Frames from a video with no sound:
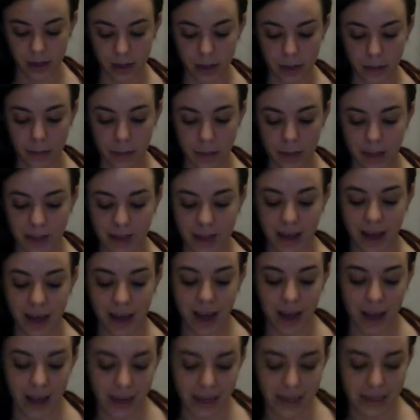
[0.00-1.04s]
But in the
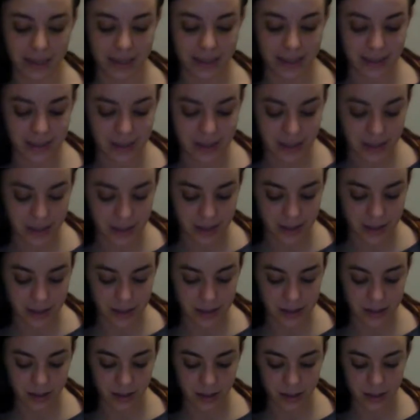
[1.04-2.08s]
high dissonance
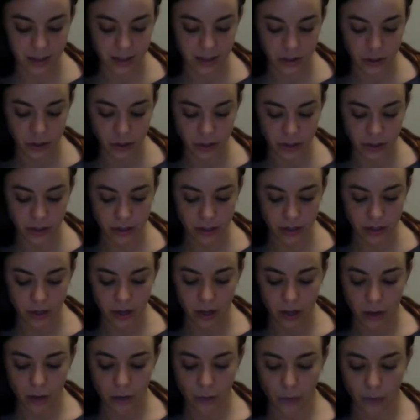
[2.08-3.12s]
condition,
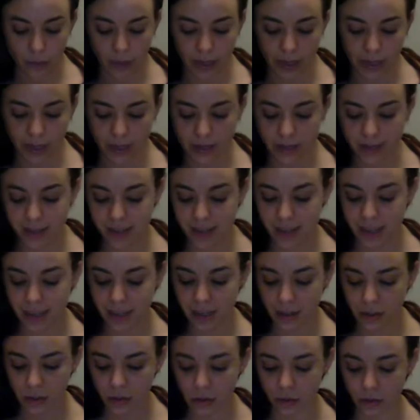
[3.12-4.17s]
ratings
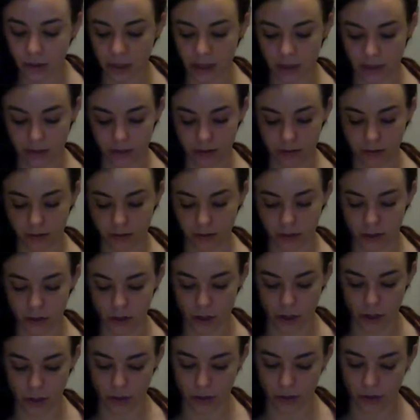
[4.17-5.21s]
increased for the
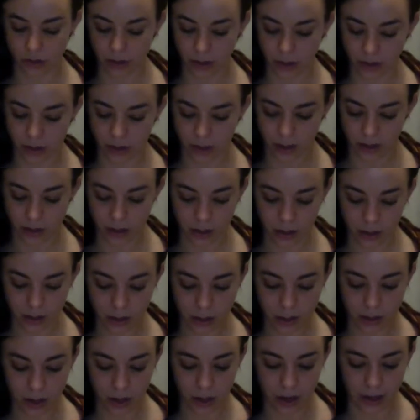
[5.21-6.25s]
chosen
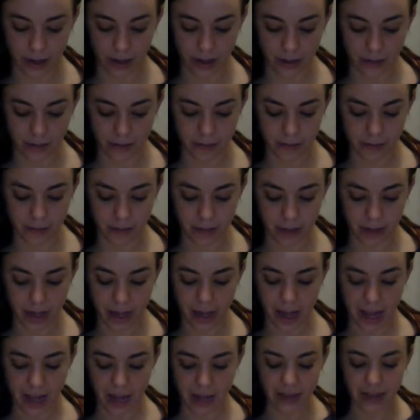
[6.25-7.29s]
item
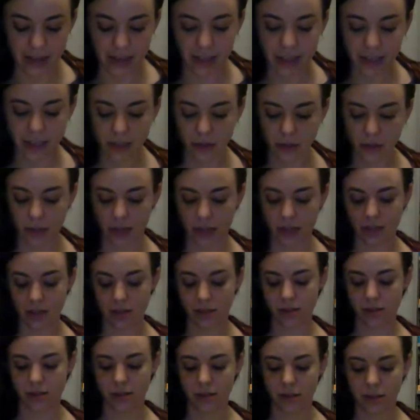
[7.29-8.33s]
and
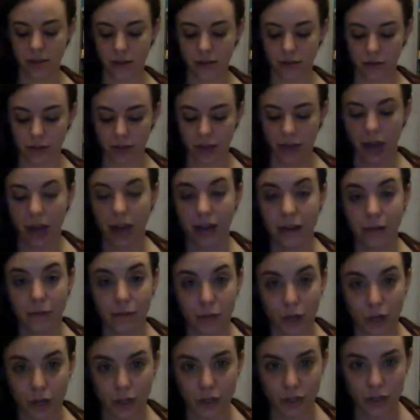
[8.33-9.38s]
decreased for the item
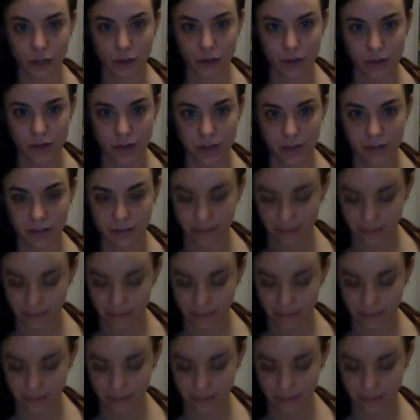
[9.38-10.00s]
not chosen.